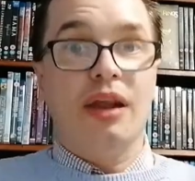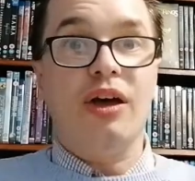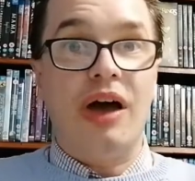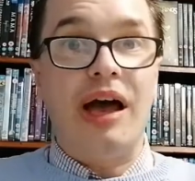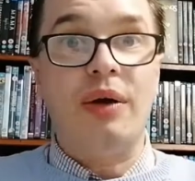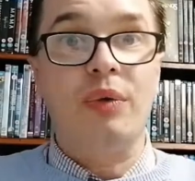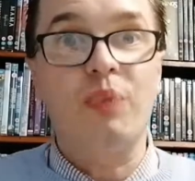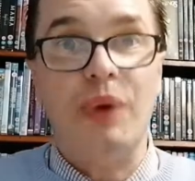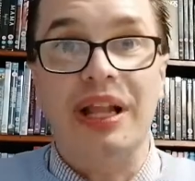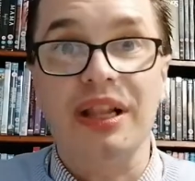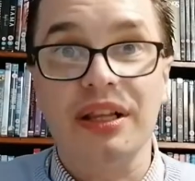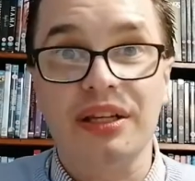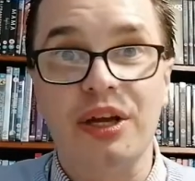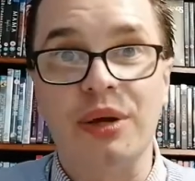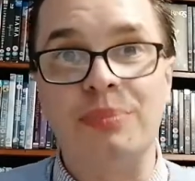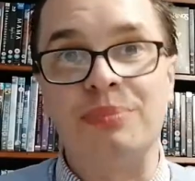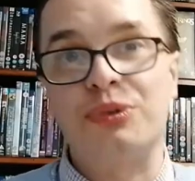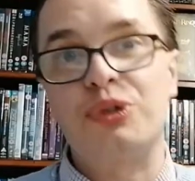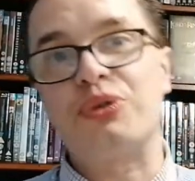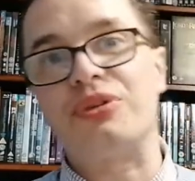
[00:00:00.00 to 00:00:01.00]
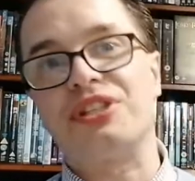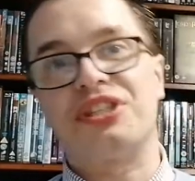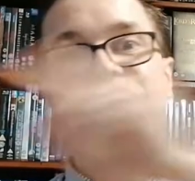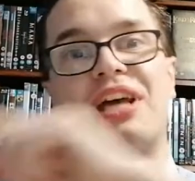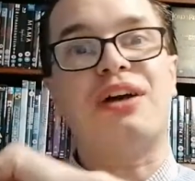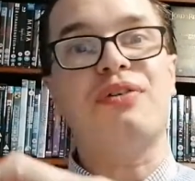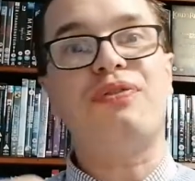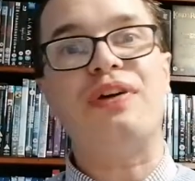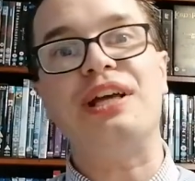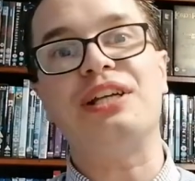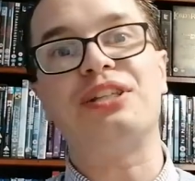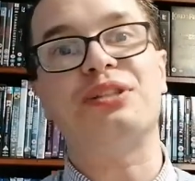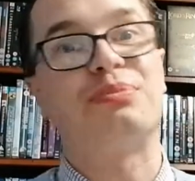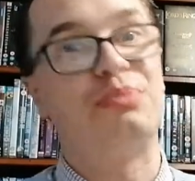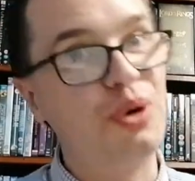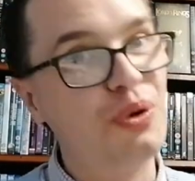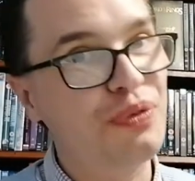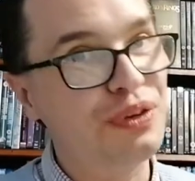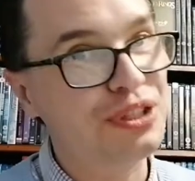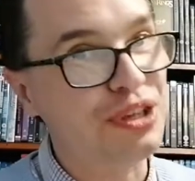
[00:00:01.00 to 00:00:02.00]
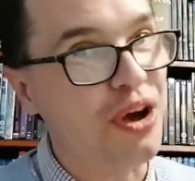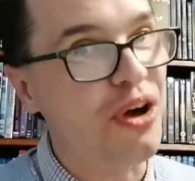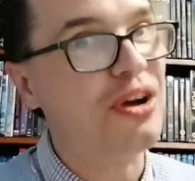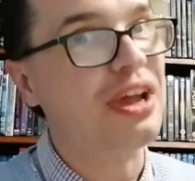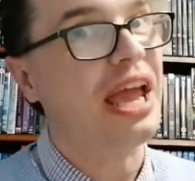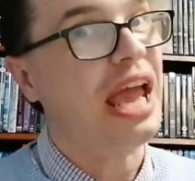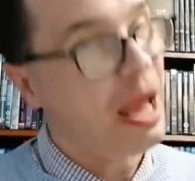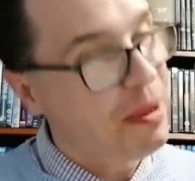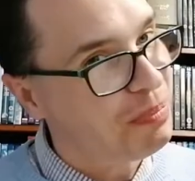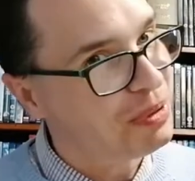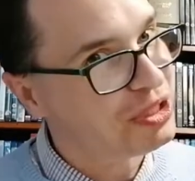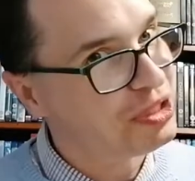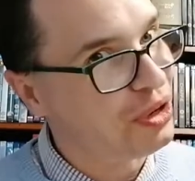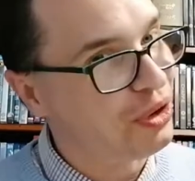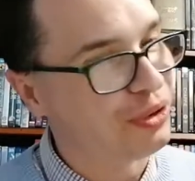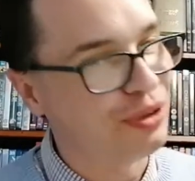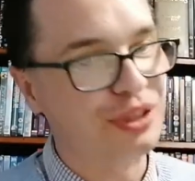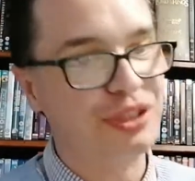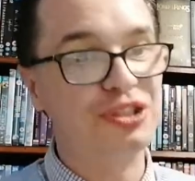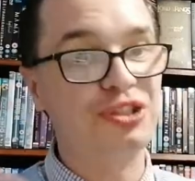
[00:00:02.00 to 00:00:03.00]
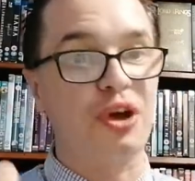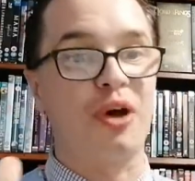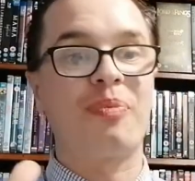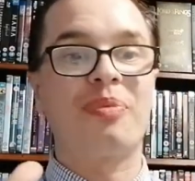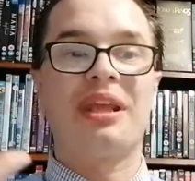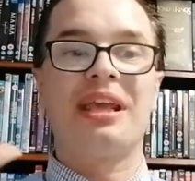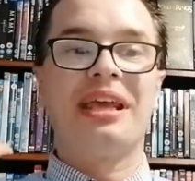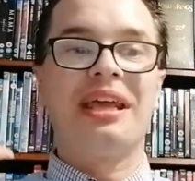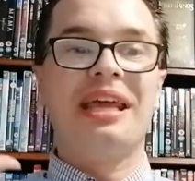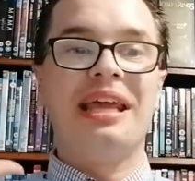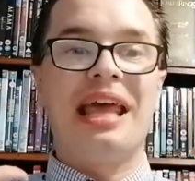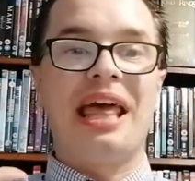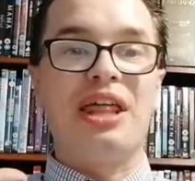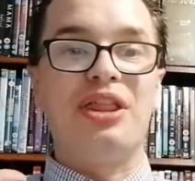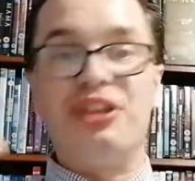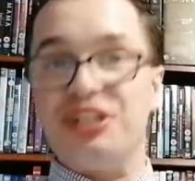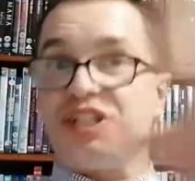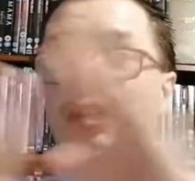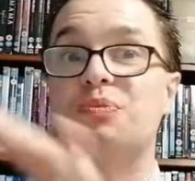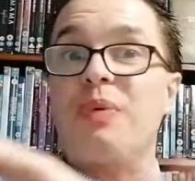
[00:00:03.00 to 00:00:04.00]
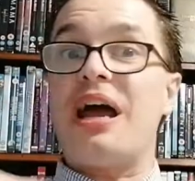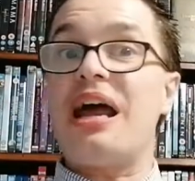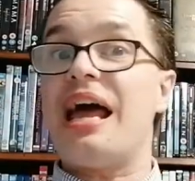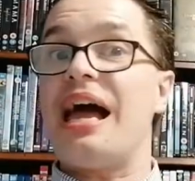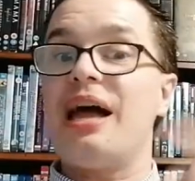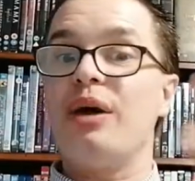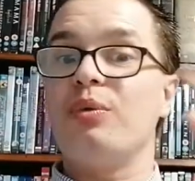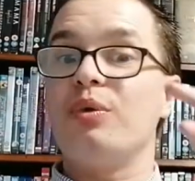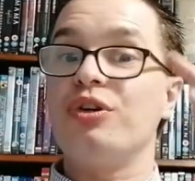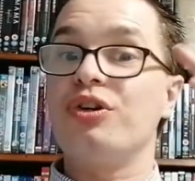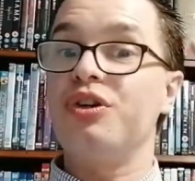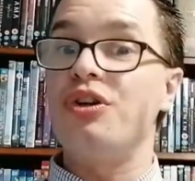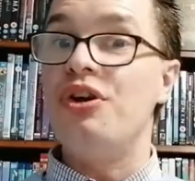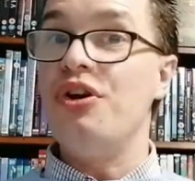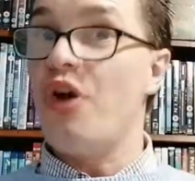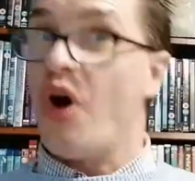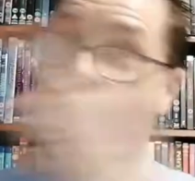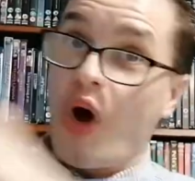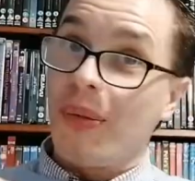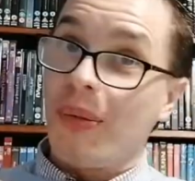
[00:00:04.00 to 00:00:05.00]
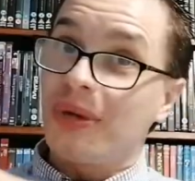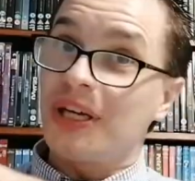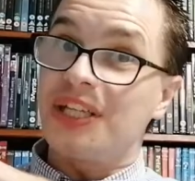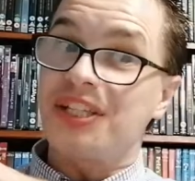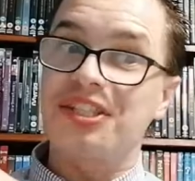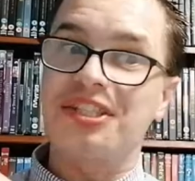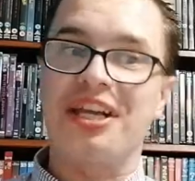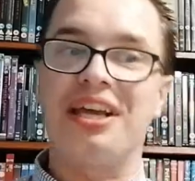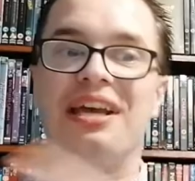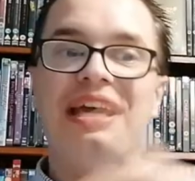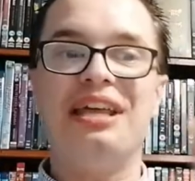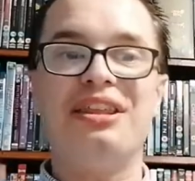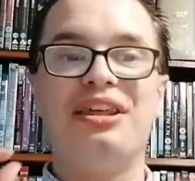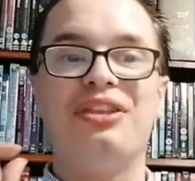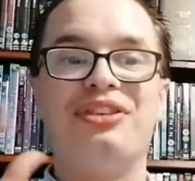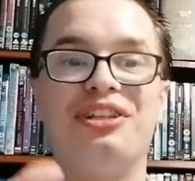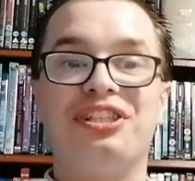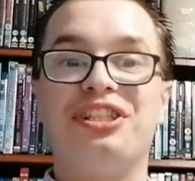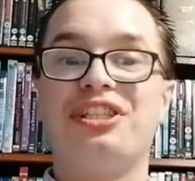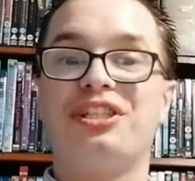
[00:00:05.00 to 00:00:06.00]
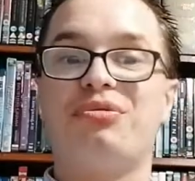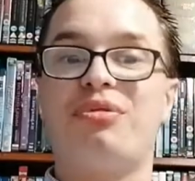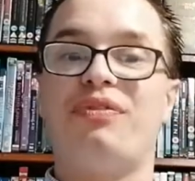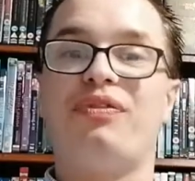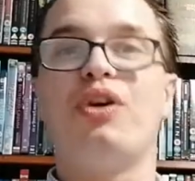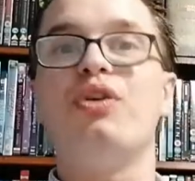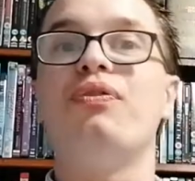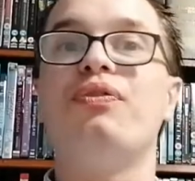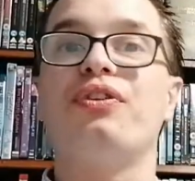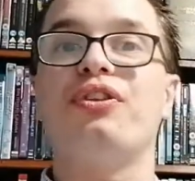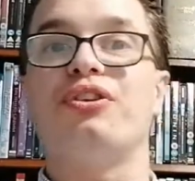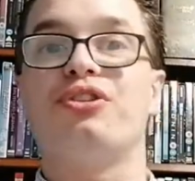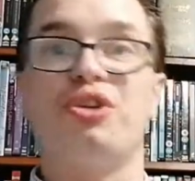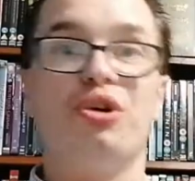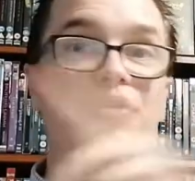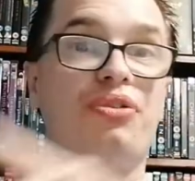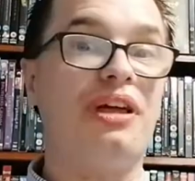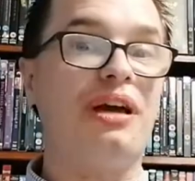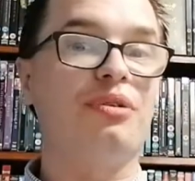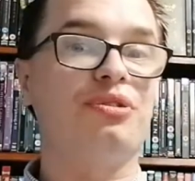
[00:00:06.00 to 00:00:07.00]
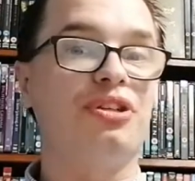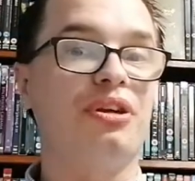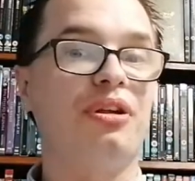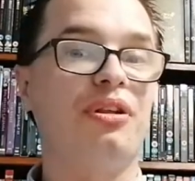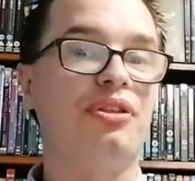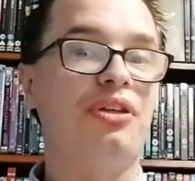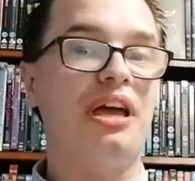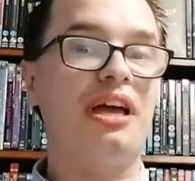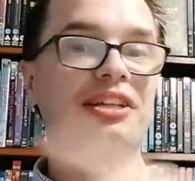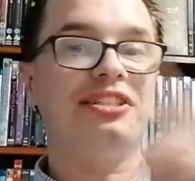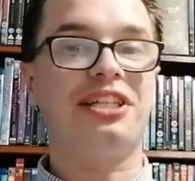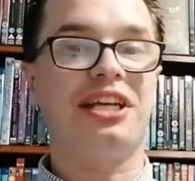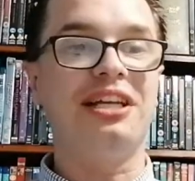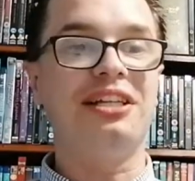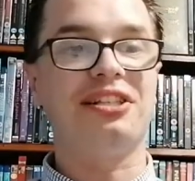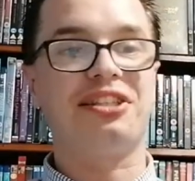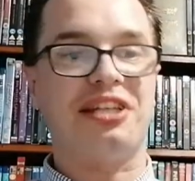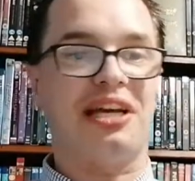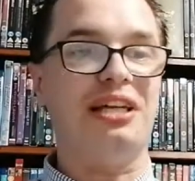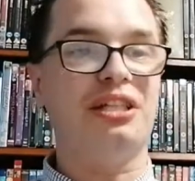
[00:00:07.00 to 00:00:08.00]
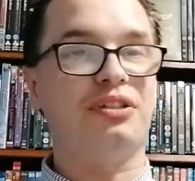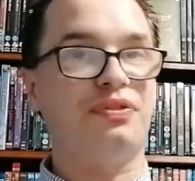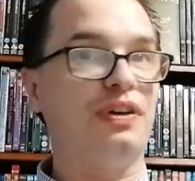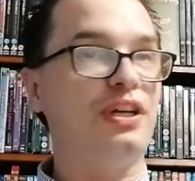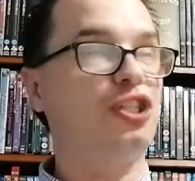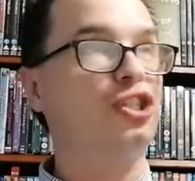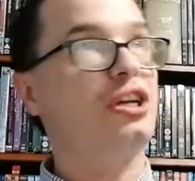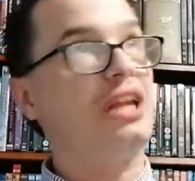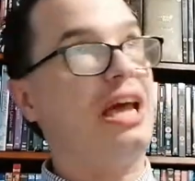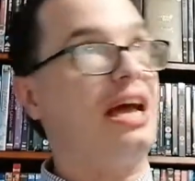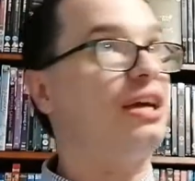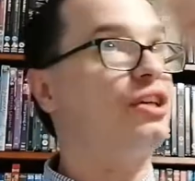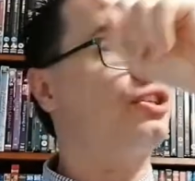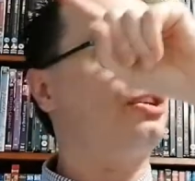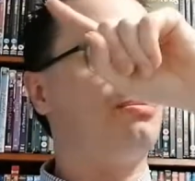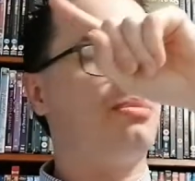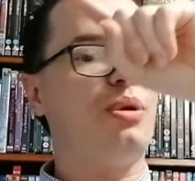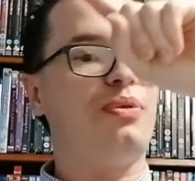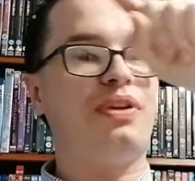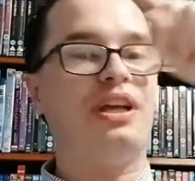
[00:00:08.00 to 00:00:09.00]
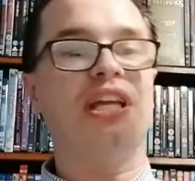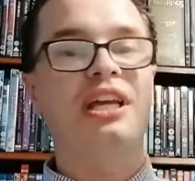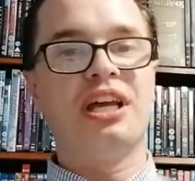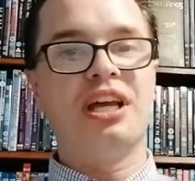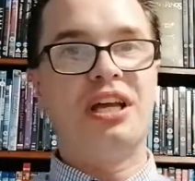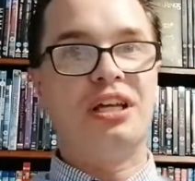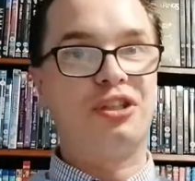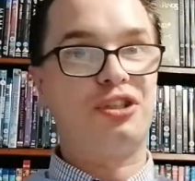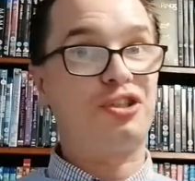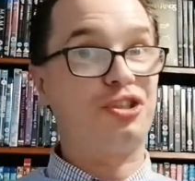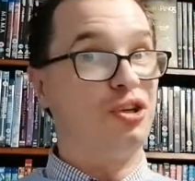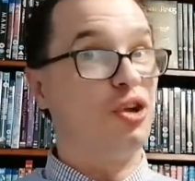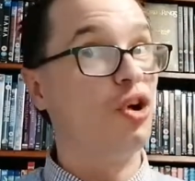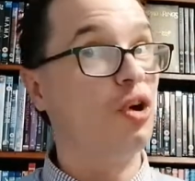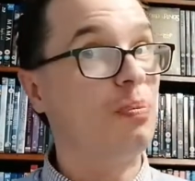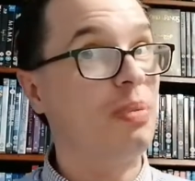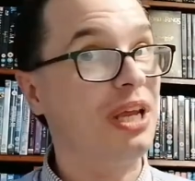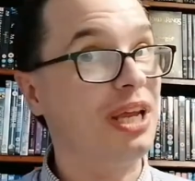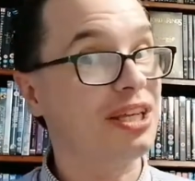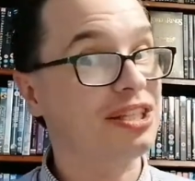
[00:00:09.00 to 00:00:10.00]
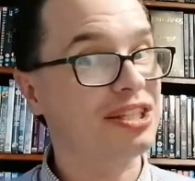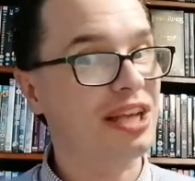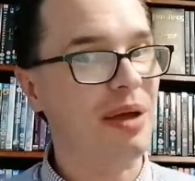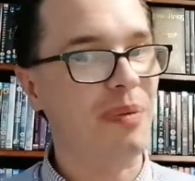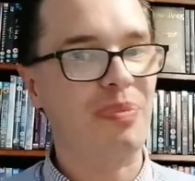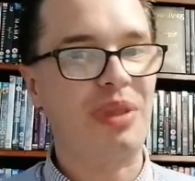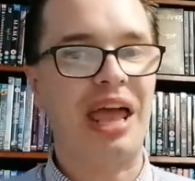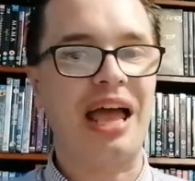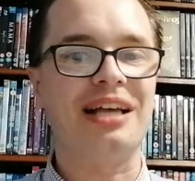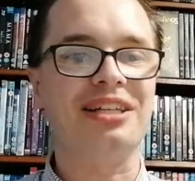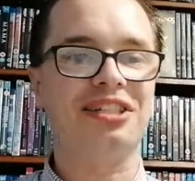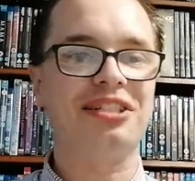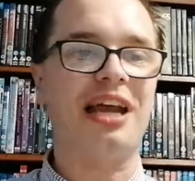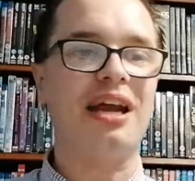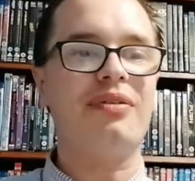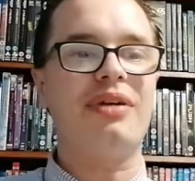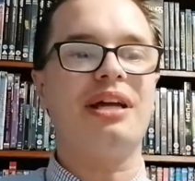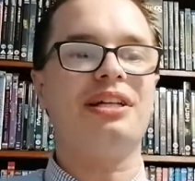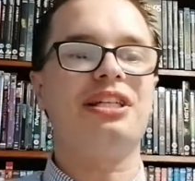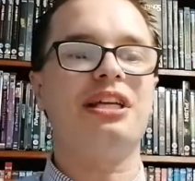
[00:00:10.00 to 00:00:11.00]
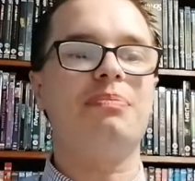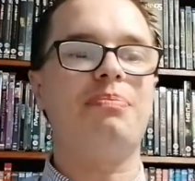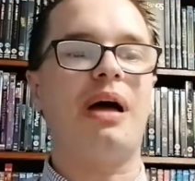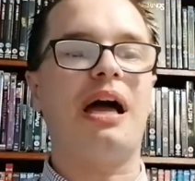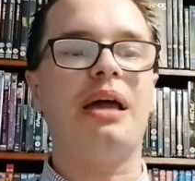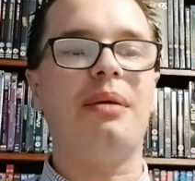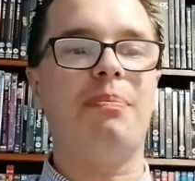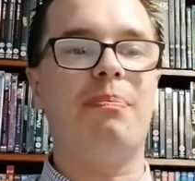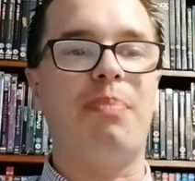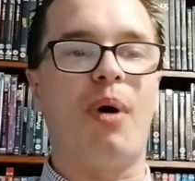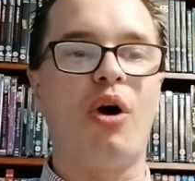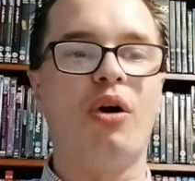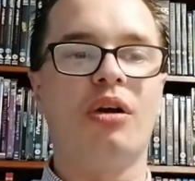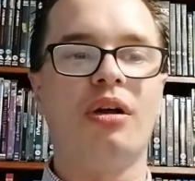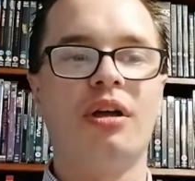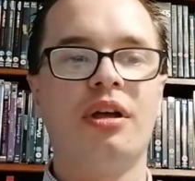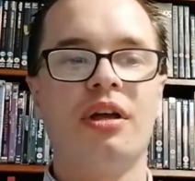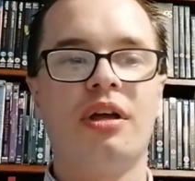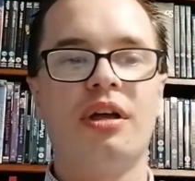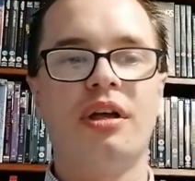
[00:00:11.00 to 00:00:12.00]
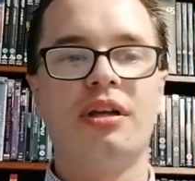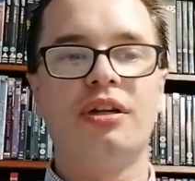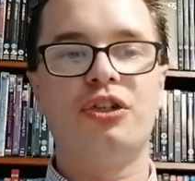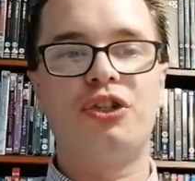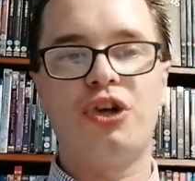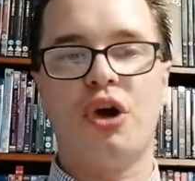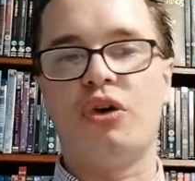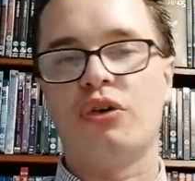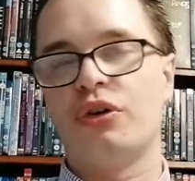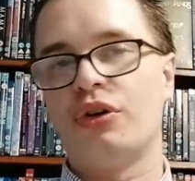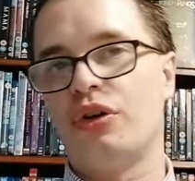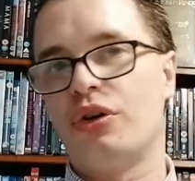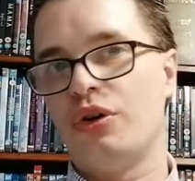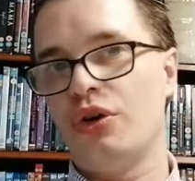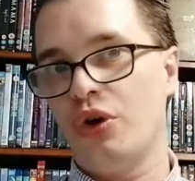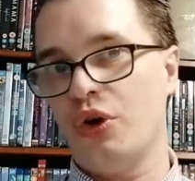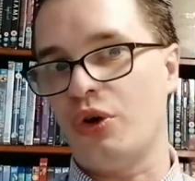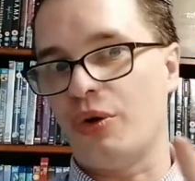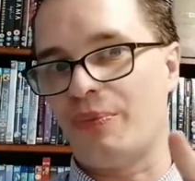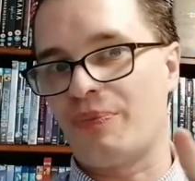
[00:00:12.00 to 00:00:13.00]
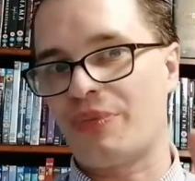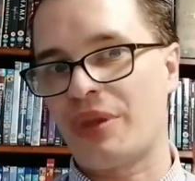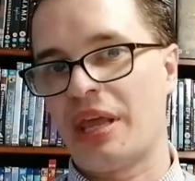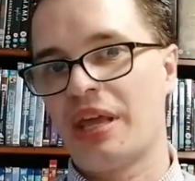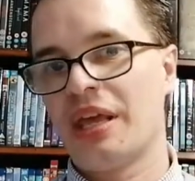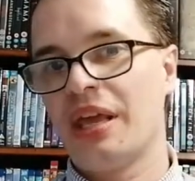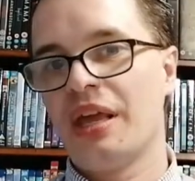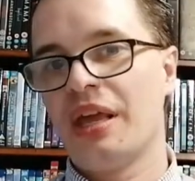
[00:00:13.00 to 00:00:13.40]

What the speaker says: Hello and welcome to the SciFirst MovieTalk episode. So, this is where I would normally say that this is a review for the 2013 science fiction action movie Snowpiercer, as directed by Bong Joon-ho.